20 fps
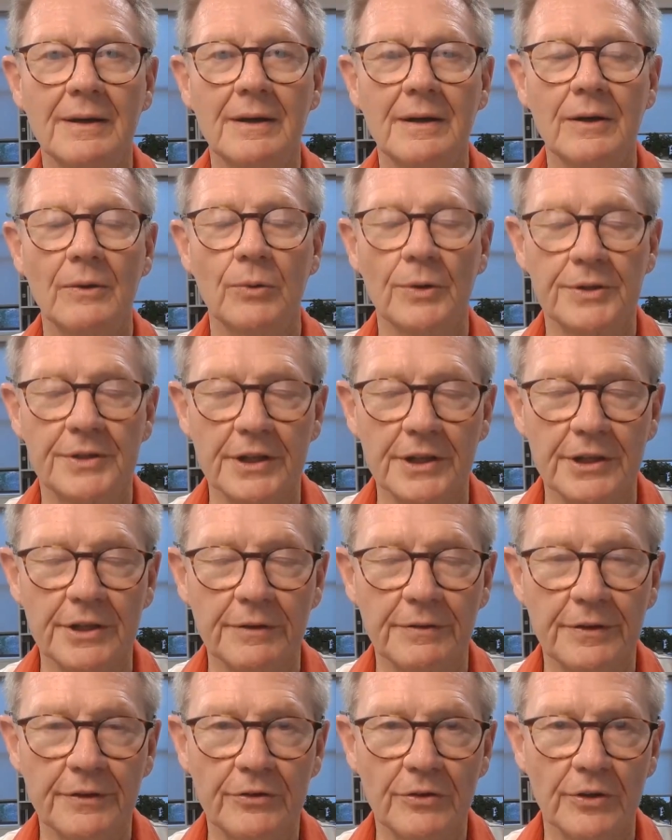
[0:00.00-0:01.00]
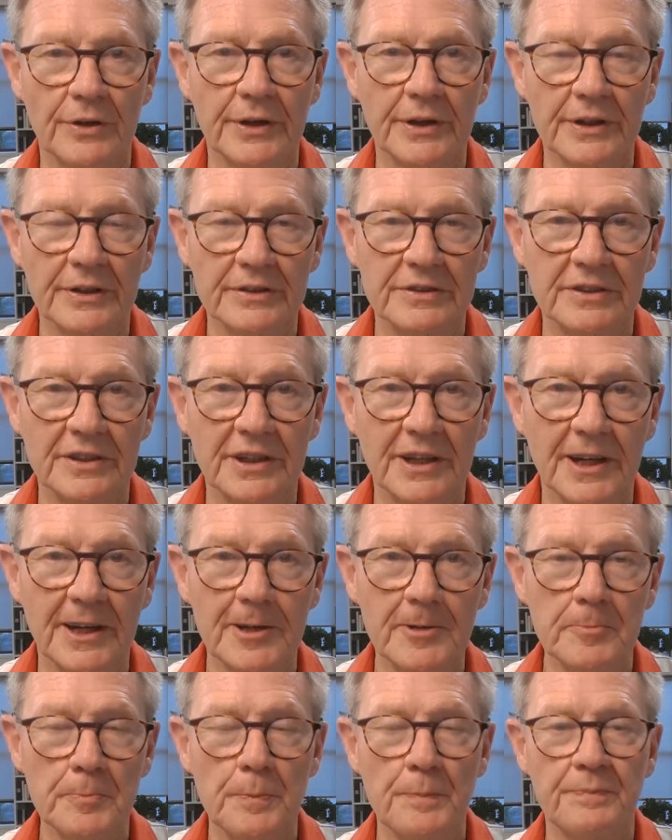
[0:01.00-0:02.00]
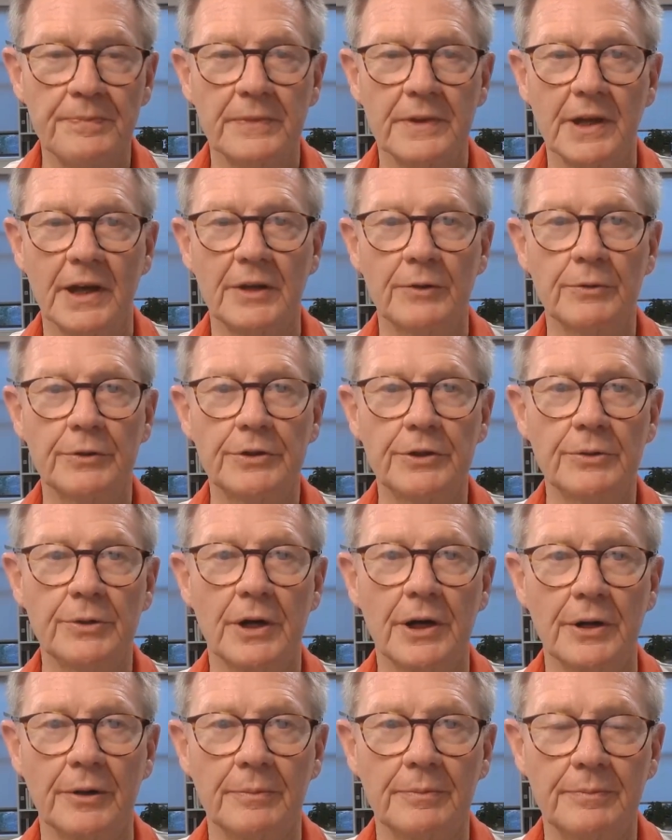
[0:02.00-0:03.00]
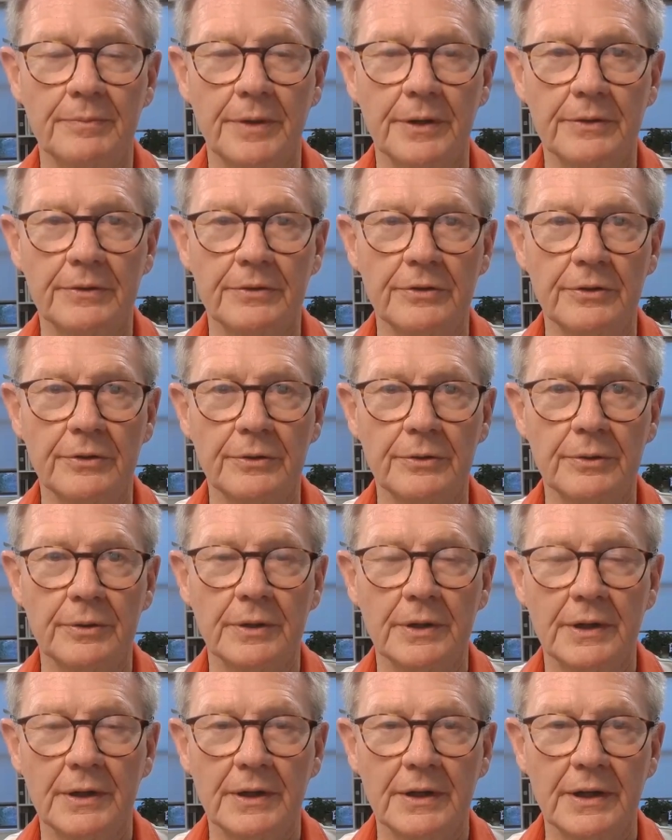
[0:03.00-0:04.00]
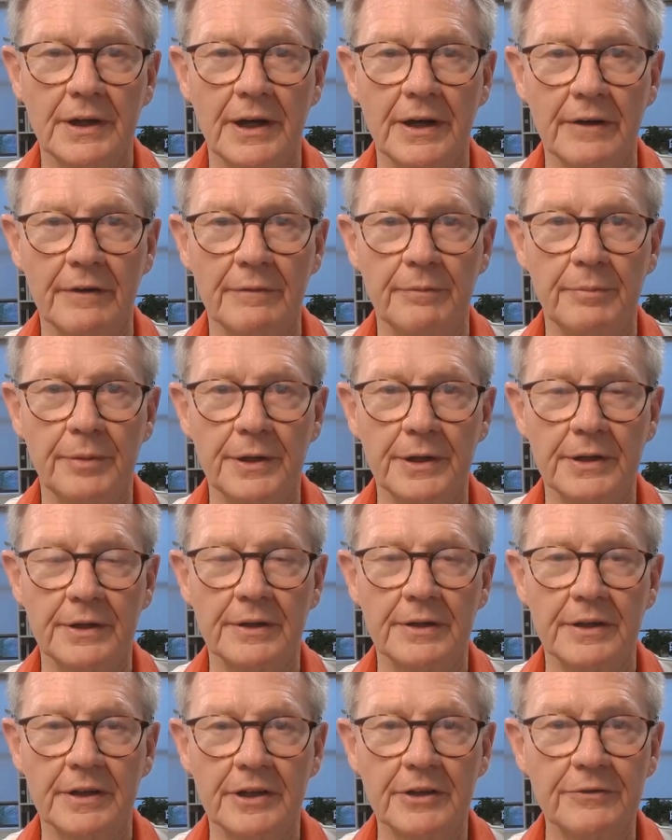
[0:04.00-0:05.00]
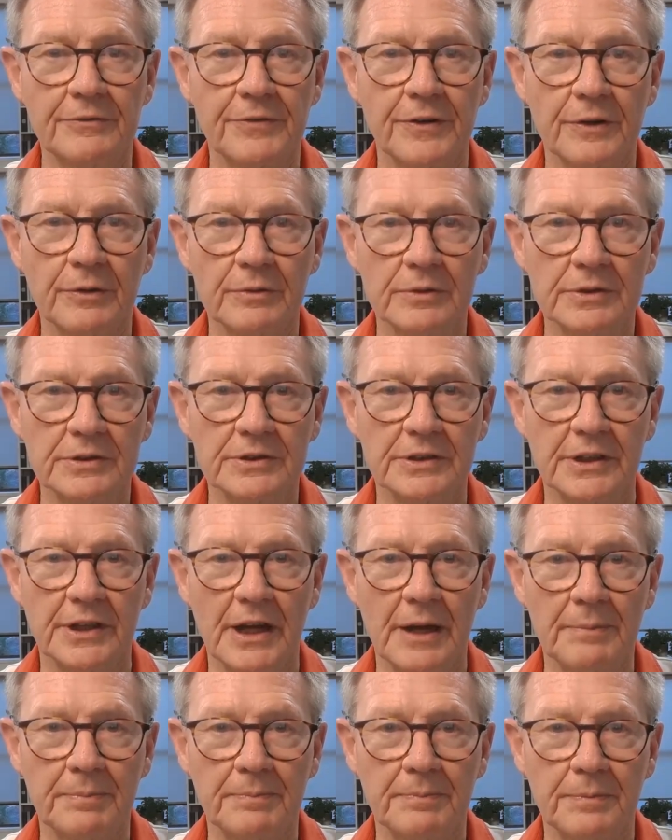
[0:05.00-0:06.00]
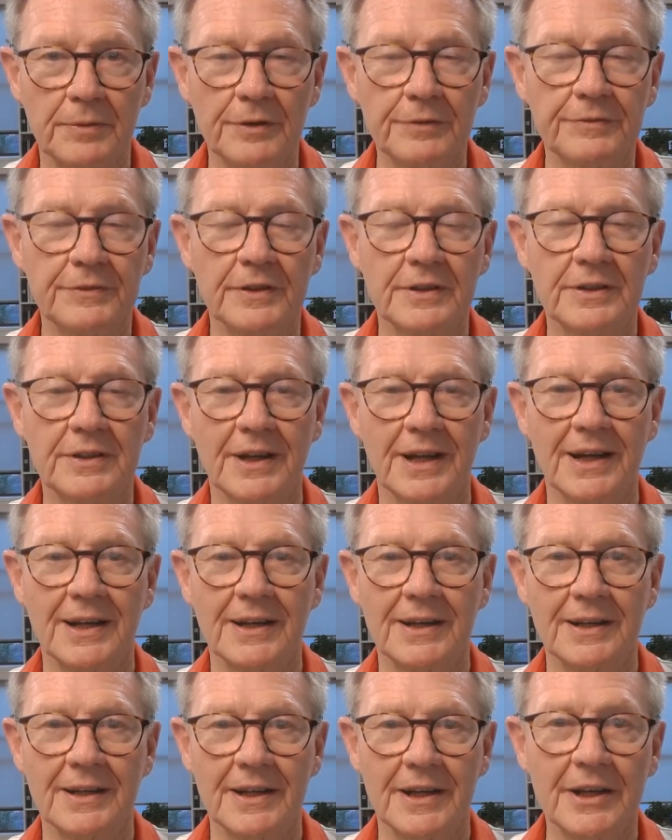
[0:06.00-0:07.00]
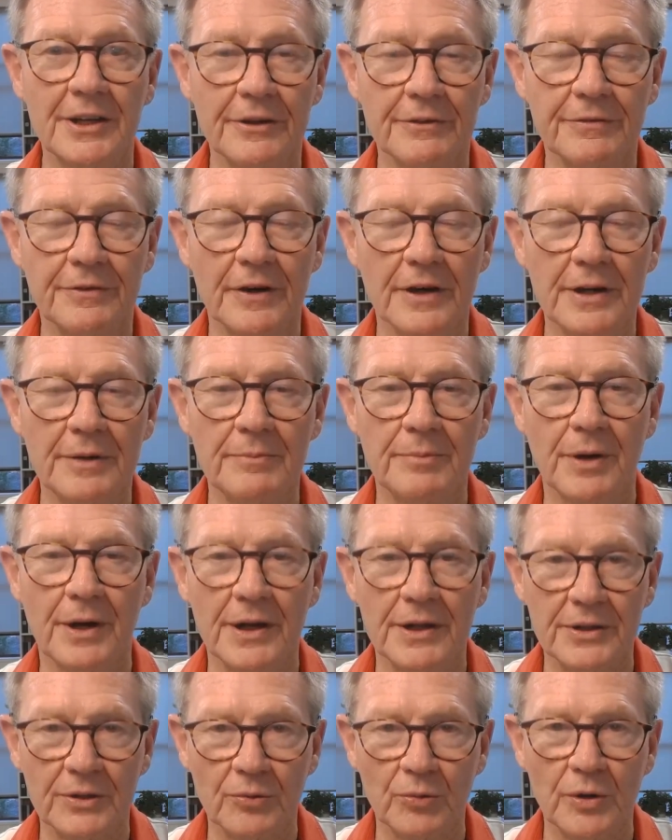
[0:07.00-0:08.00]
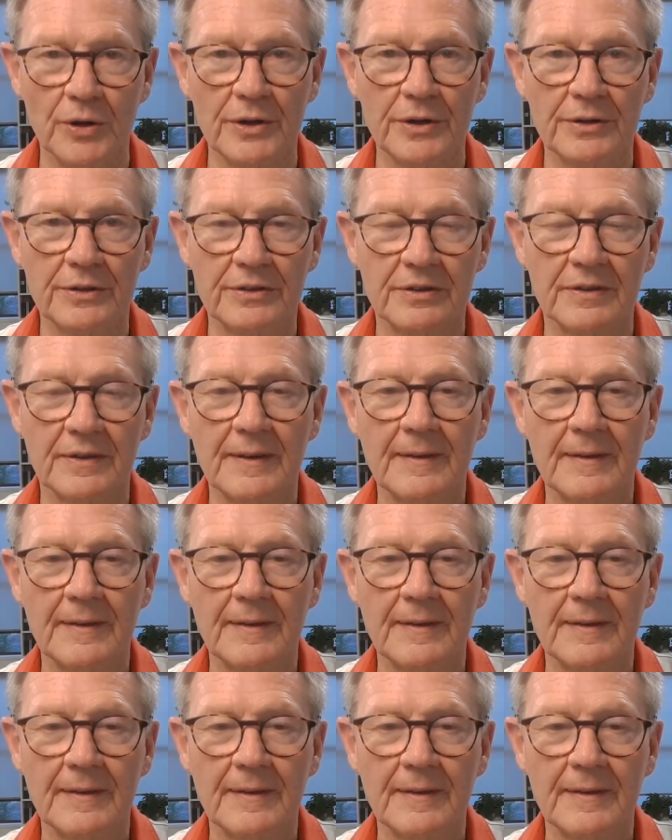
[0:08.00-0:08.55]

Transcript: We thank you for joining us today, and we do hope that you have been influenced and uplifted and edified by the words